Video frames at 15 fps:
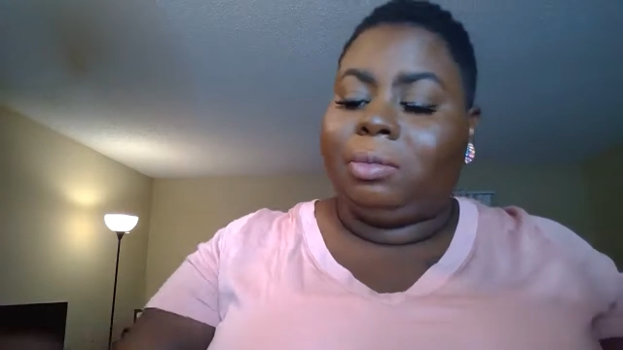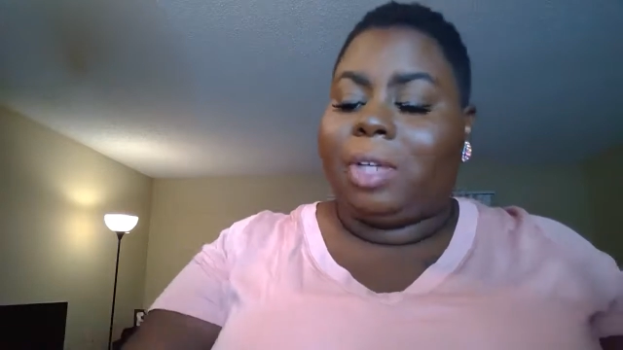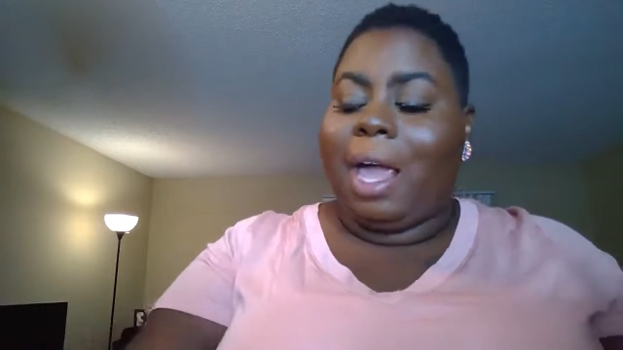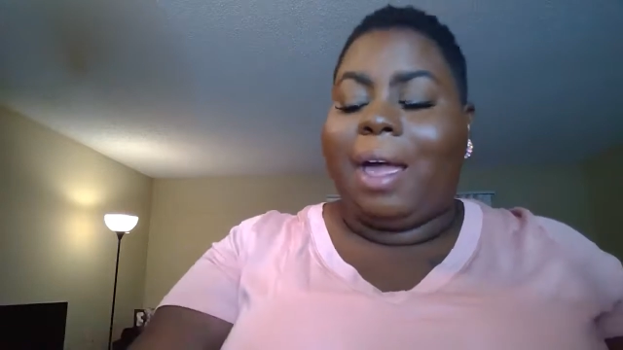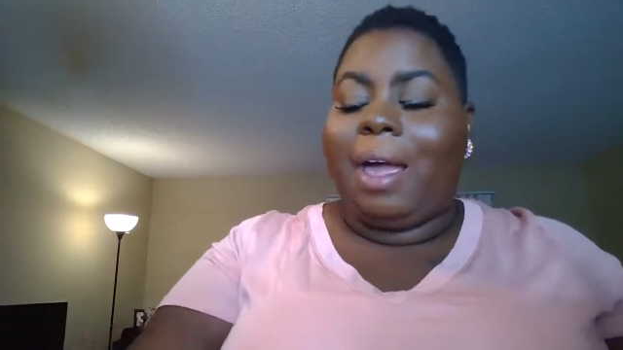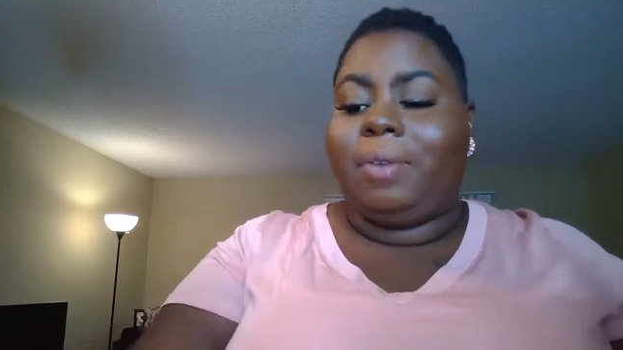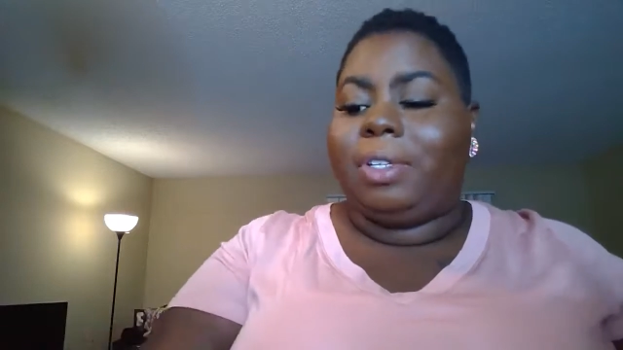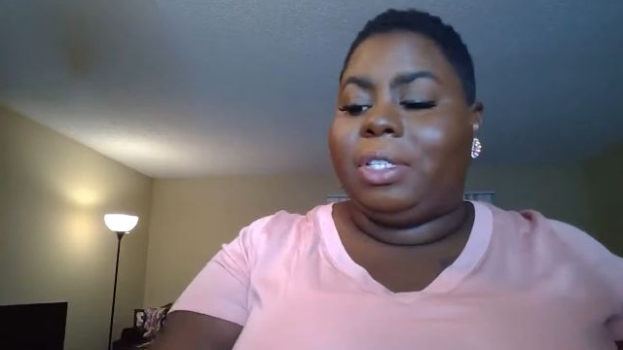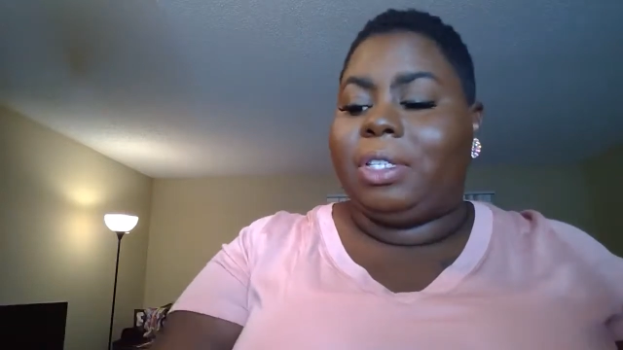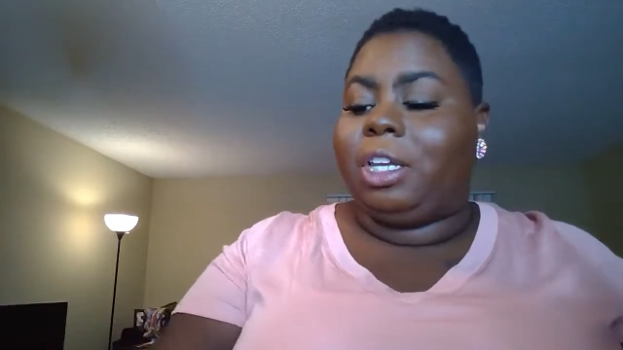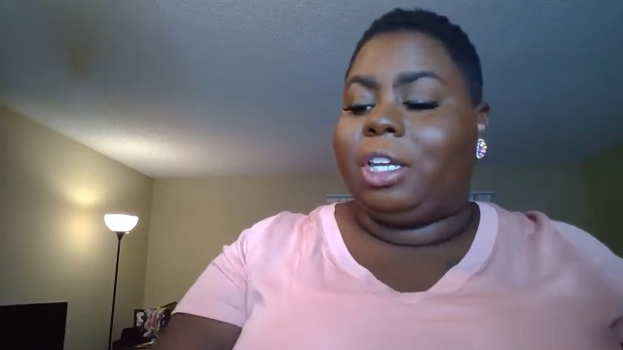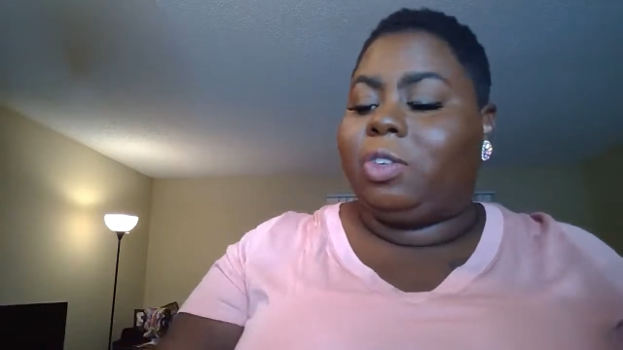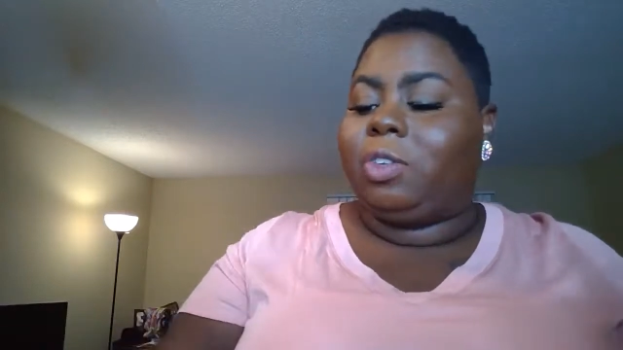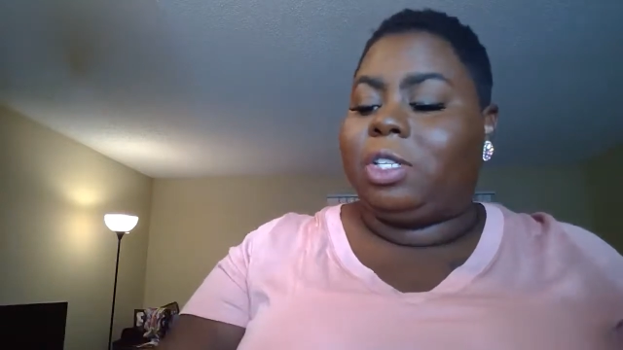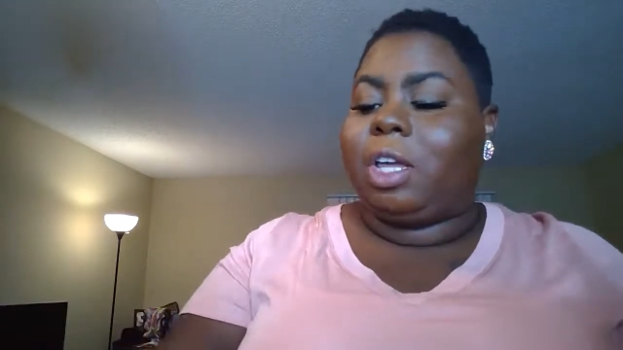I haven't
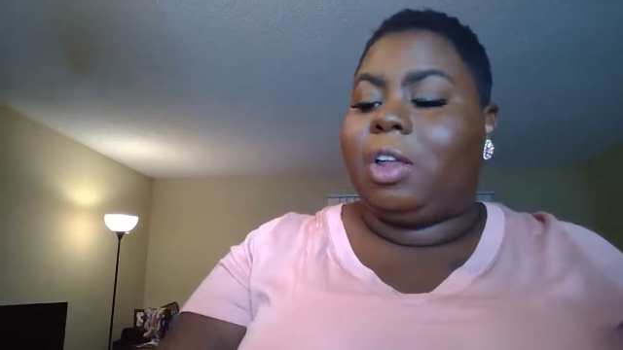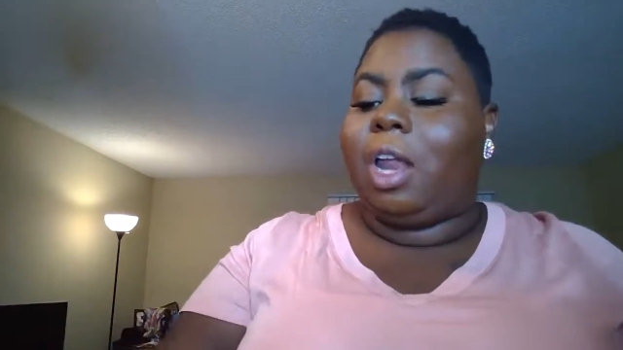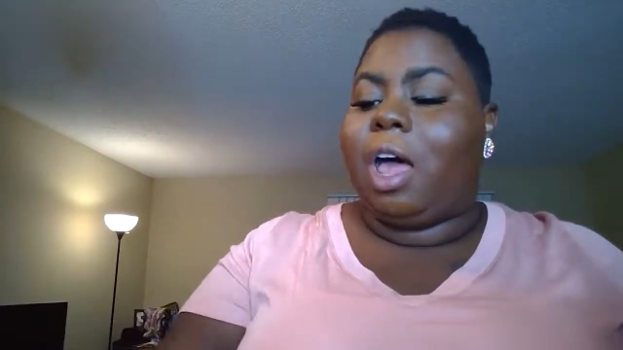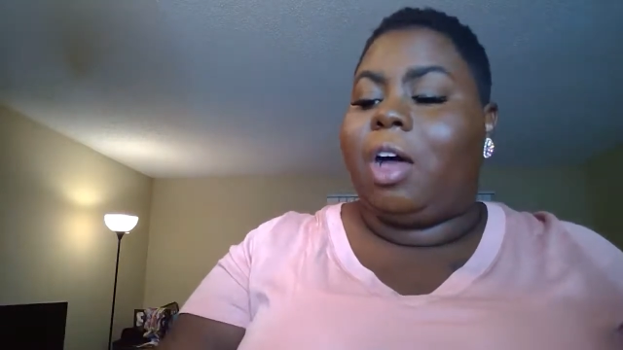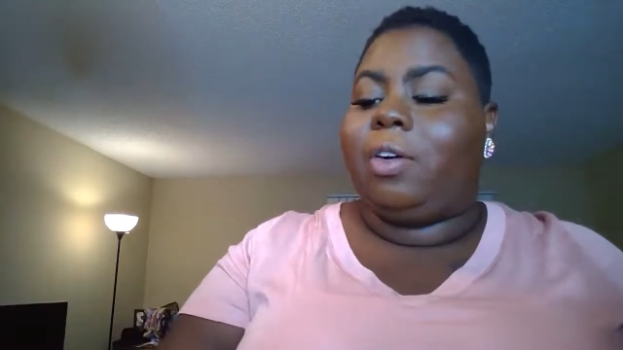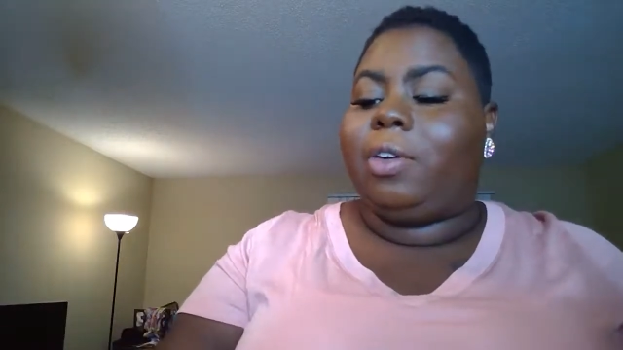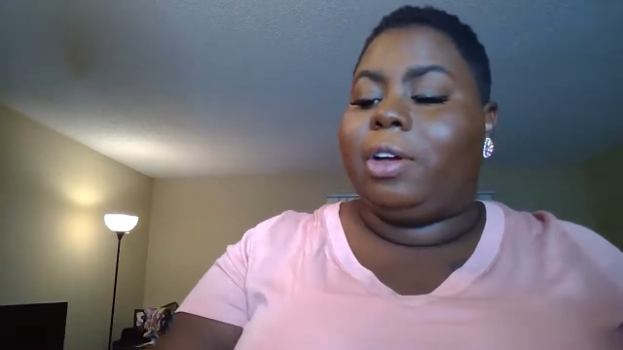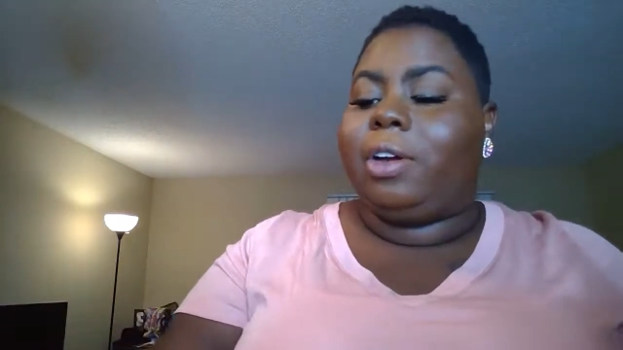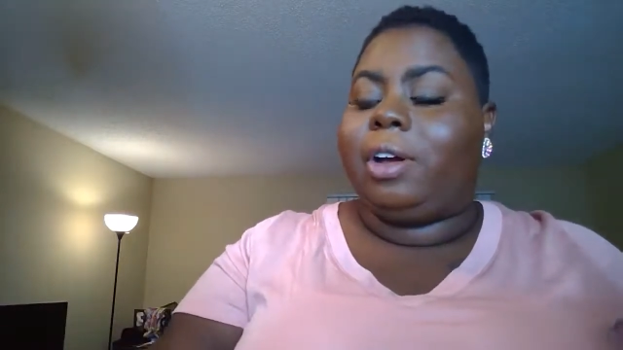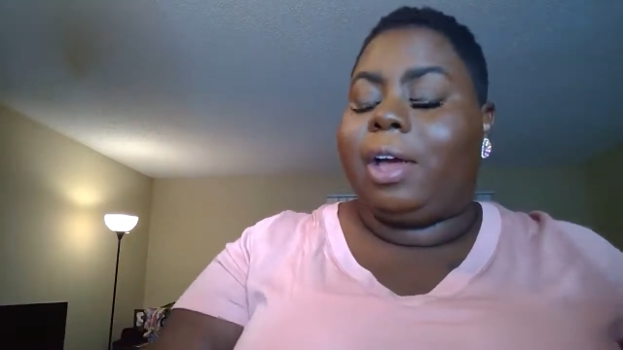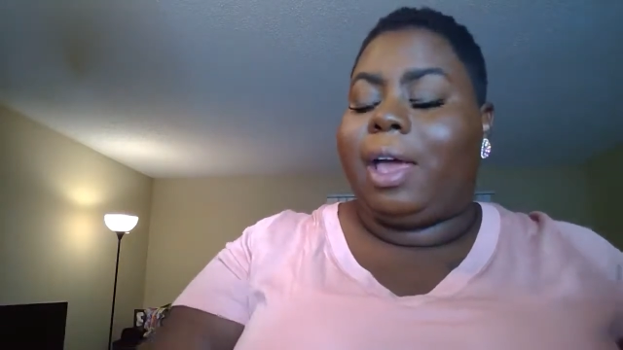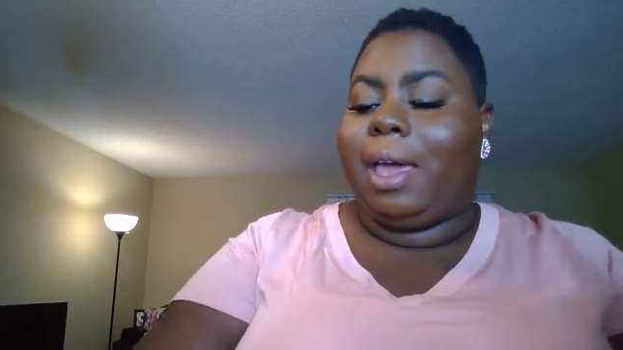seen you in so long, girl.